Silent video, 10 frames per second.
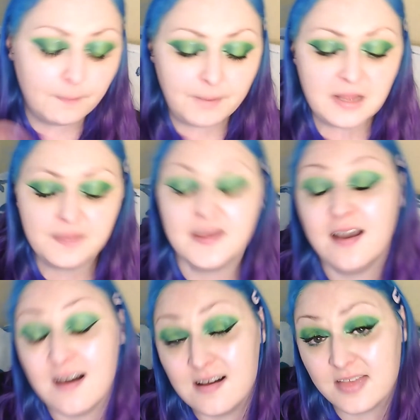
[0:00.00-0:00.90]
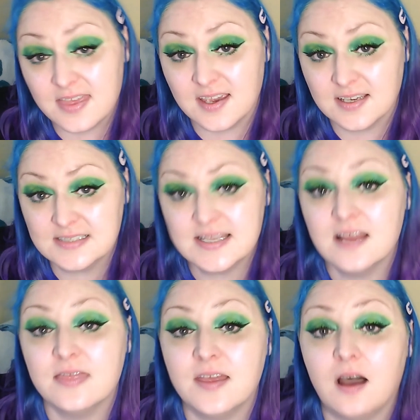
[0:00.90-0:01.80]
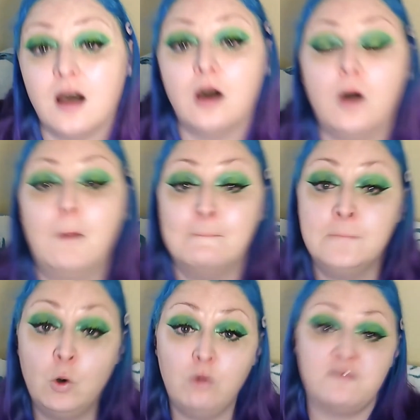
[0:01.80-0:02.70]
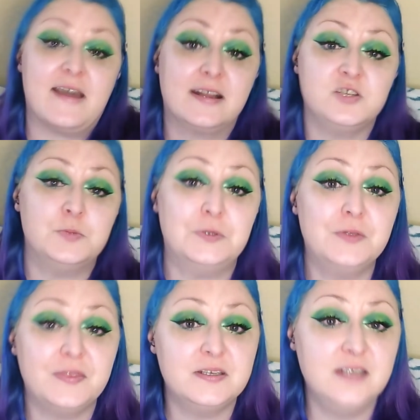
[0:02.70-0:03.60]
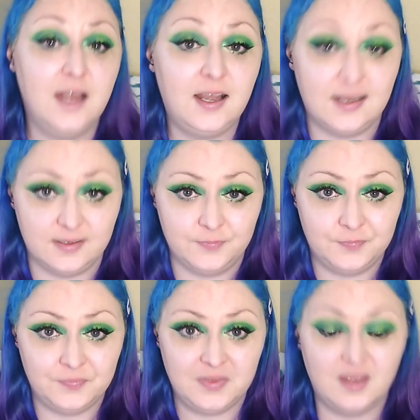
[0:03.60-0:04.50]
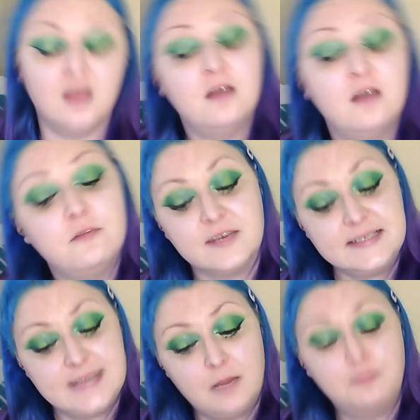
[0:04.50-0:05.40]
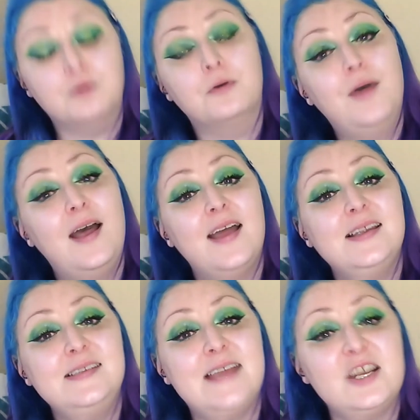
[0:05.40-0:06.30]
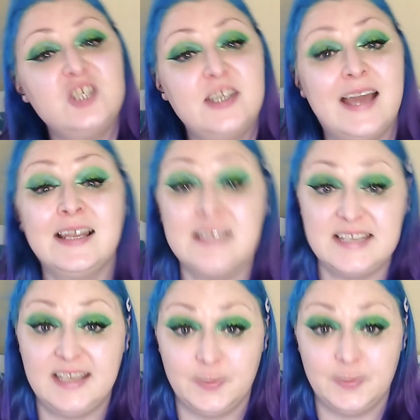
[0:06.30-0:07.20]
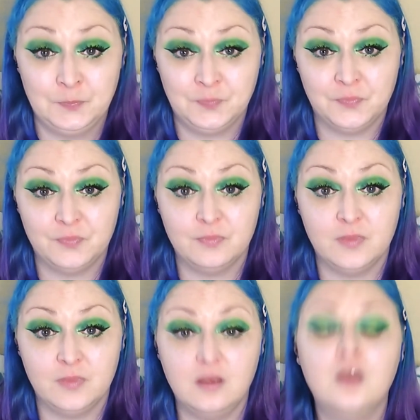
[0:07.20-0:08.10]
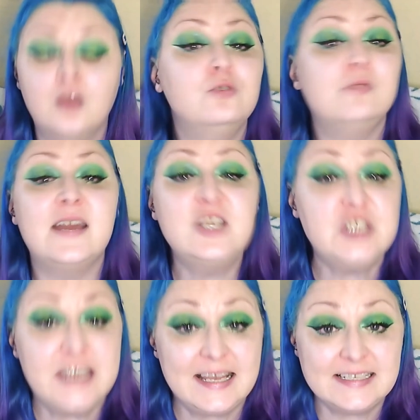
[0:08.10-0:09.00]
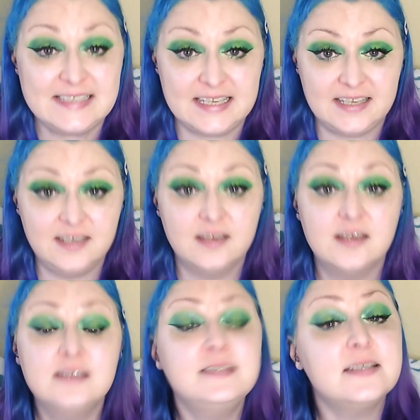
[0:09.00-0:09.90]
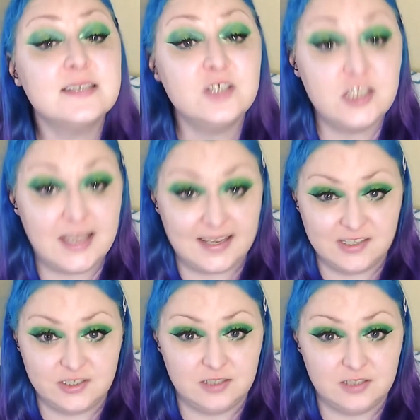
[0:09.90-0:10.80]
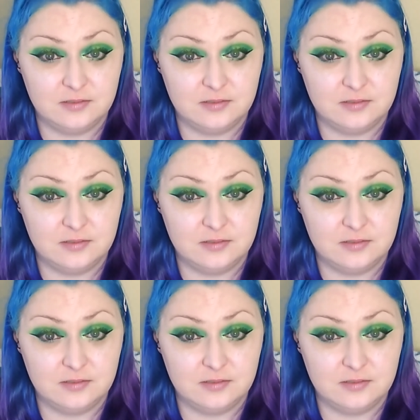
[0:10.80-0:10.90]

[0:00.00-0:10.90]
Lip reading: But there are things that are more factual than colour. For example, nationality. Your nationality doesn't change.